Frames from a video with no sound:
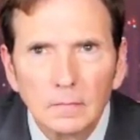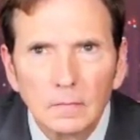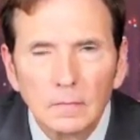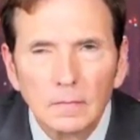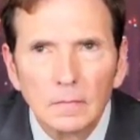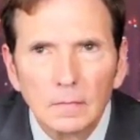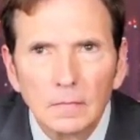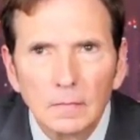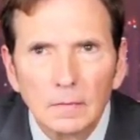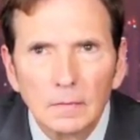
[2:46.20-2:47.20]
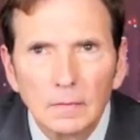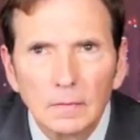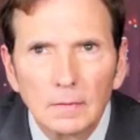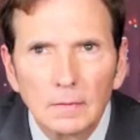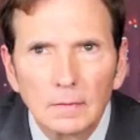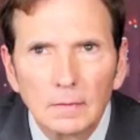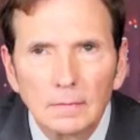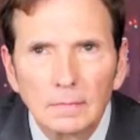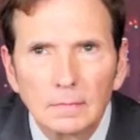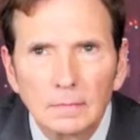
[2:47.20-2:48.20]

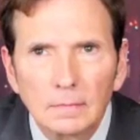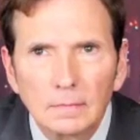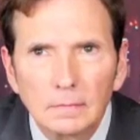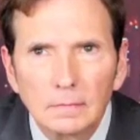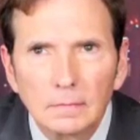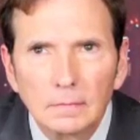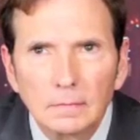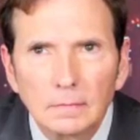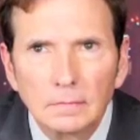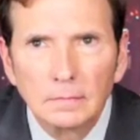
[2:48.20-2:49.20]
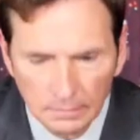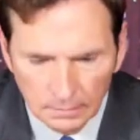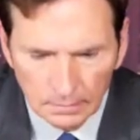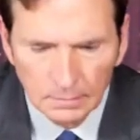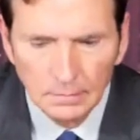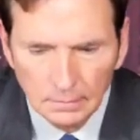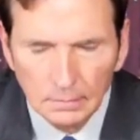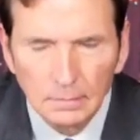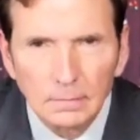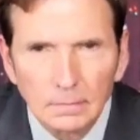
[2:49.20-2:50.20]

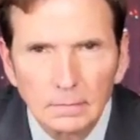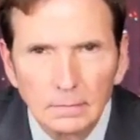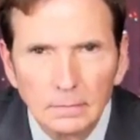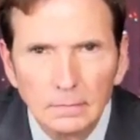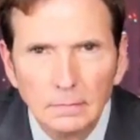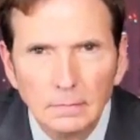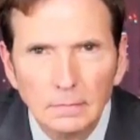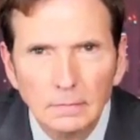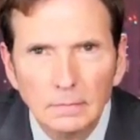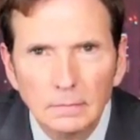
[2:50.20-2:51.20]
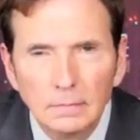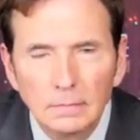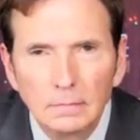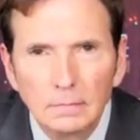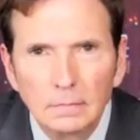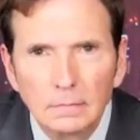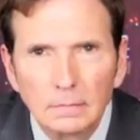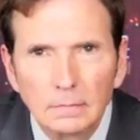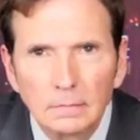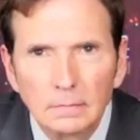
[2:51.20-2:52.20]

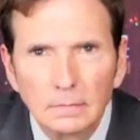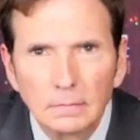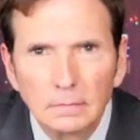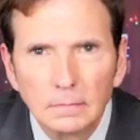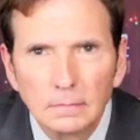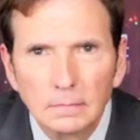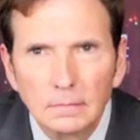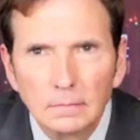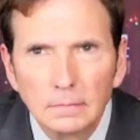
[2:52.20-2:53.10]
The person shown says nothing.